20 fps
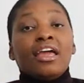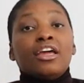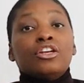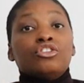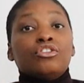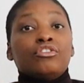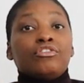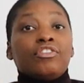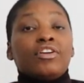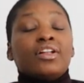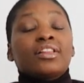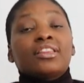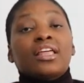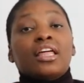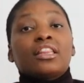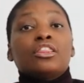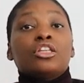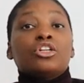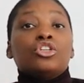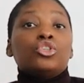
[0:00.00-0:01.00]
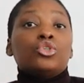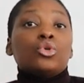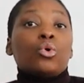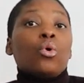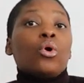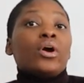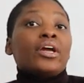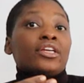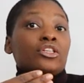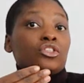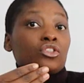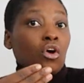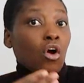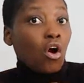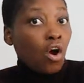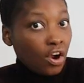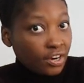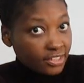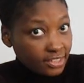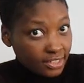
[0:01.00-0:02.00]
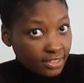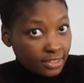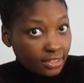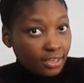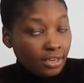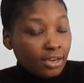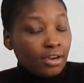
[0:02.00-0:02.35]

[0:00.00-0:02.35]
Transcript: and you felt that the door is hot